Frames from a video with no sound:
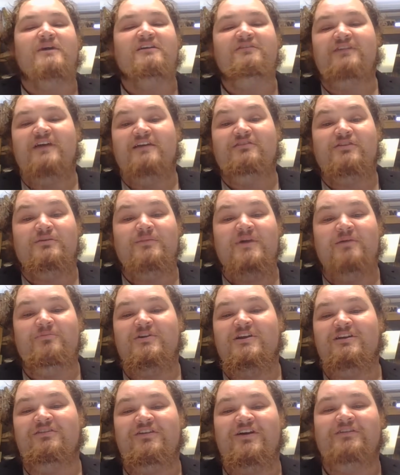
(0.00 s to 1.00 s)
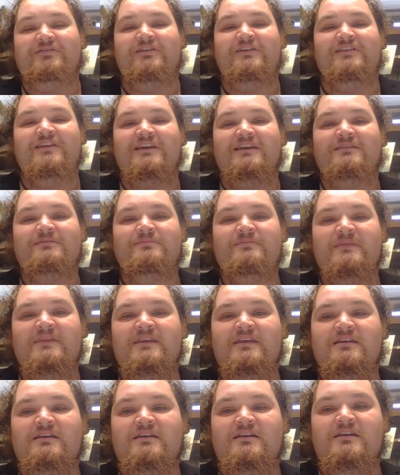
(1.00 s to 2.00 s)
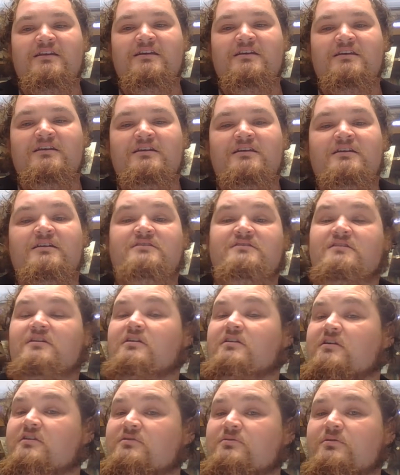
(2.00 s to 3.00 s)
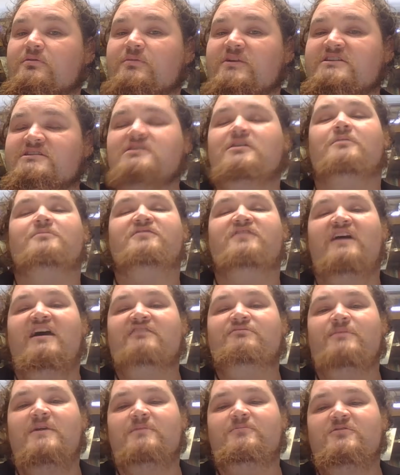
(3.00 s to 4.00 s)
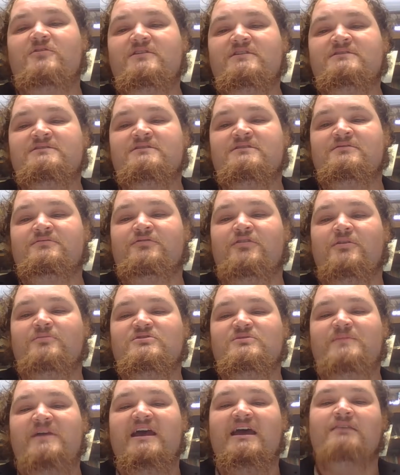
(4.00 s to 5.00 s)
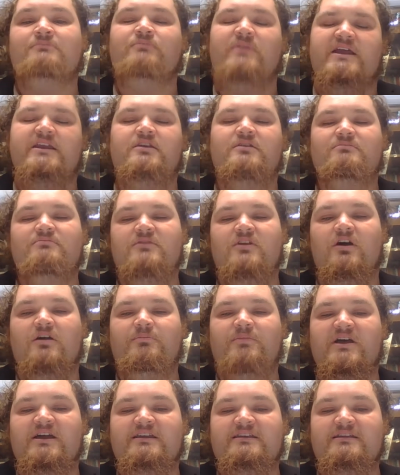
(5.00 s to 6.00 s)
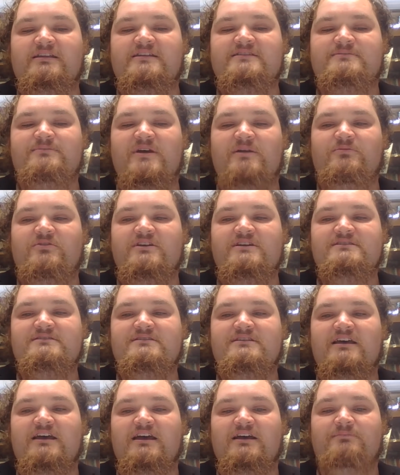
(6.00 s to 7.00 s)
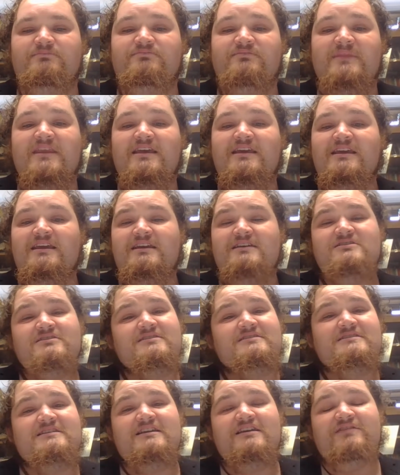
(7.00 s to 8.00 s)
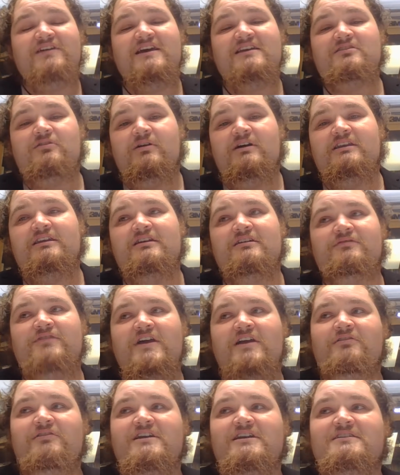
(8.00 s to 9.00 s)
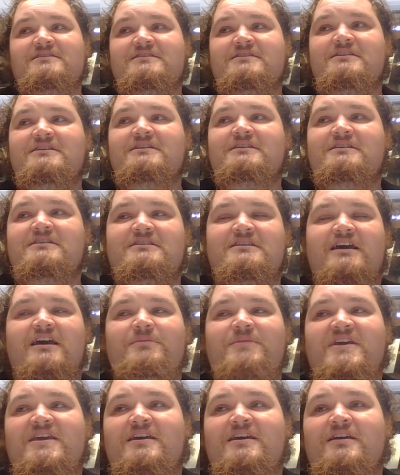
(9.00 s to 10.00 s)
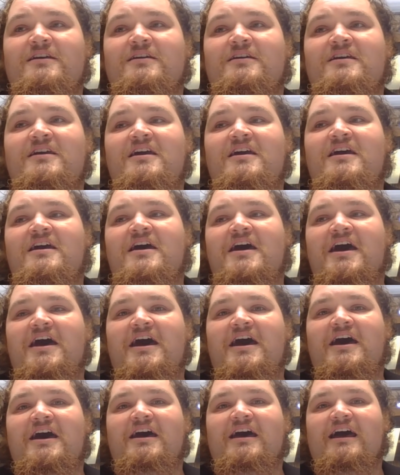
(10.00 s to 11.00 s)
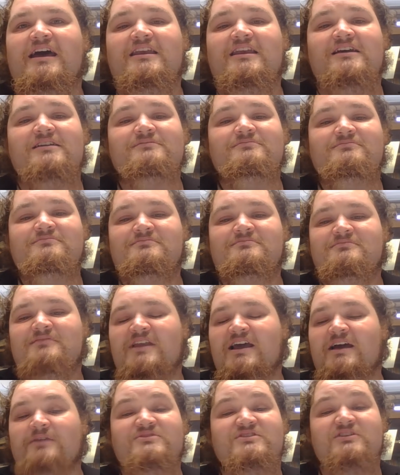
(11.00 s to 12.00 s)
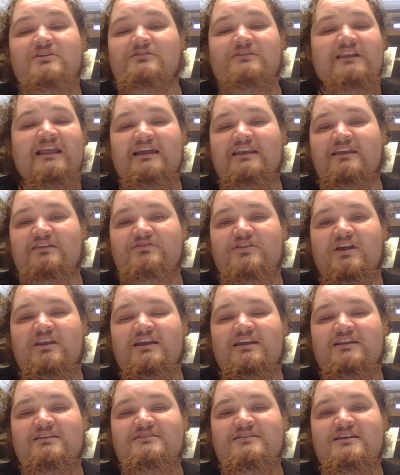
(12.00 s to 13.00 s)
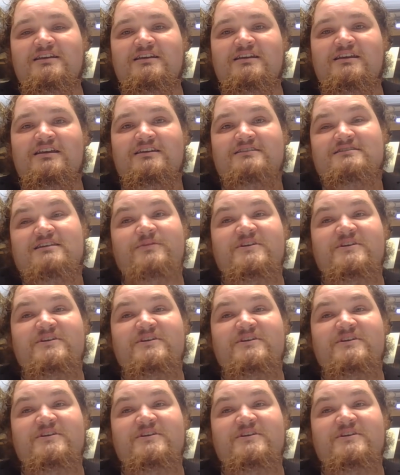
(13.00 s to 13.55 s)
my favorite memory of everything. So those were my top 5 memories from Japan, my non-bucket list memories. As you can see, I've had quite a varied time here, and I I'm so glad I've done it. It's